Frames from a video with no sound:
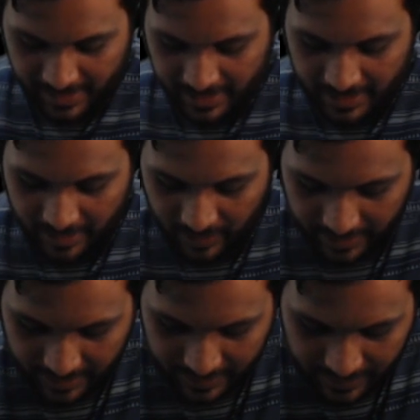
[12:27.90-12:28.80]
Now look
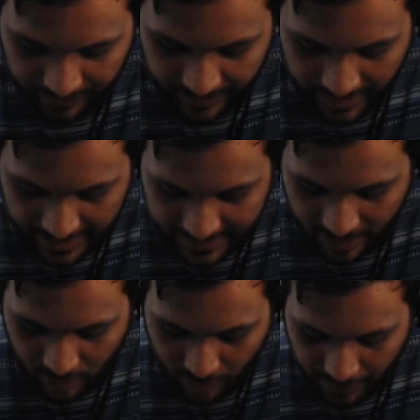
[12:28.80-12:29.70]
at this. SA
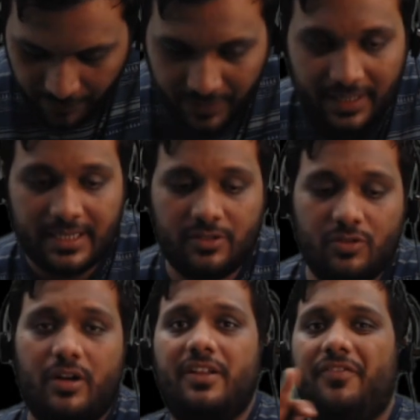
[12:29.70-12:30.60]
250 does
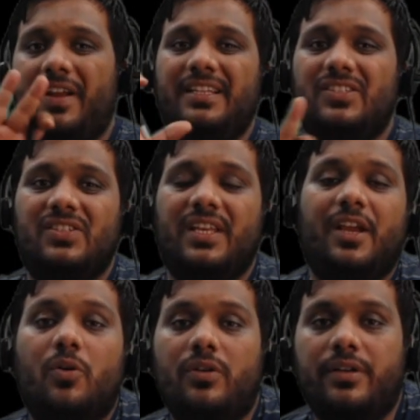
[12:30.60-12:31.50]
not define
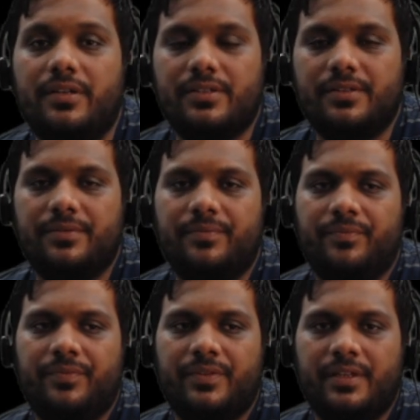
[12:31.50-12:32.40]
stakeholders.
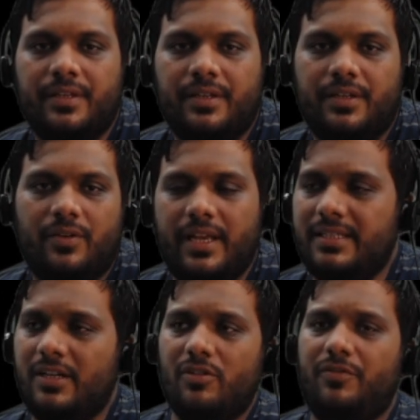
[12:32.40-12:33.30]

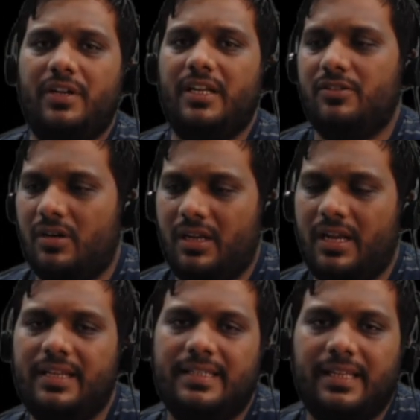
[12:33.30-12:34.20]
SA 250 does not
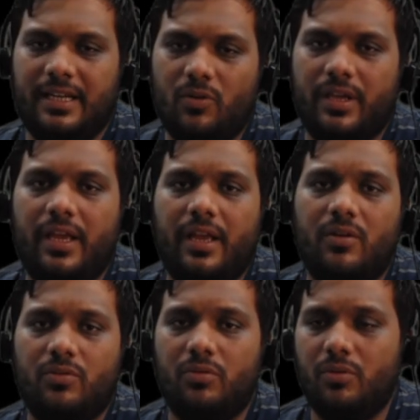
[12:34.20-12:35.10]
clearly say that, okay,
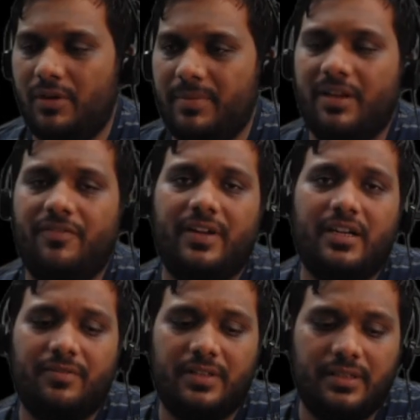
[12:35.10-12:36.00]
who will be
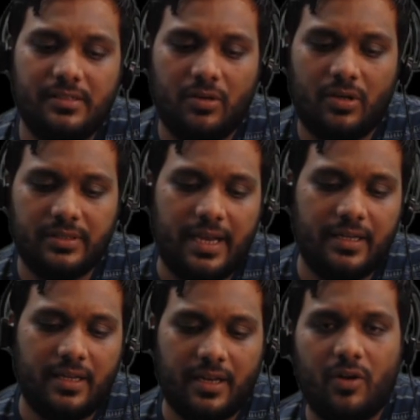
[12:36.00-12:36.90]
affected with these laws and
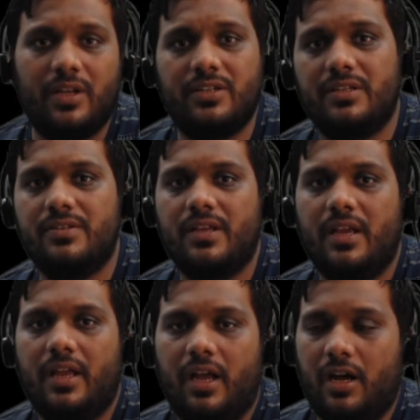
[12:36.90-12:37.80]
regulations,
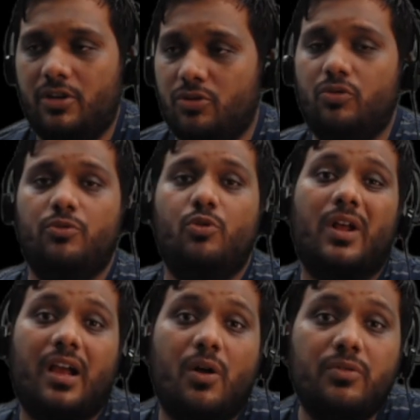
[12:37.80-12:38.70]
to whom you are
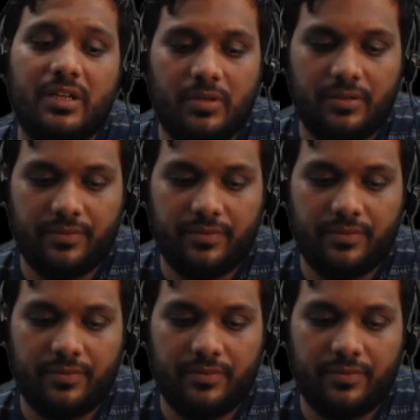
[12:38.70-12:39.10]
accountable.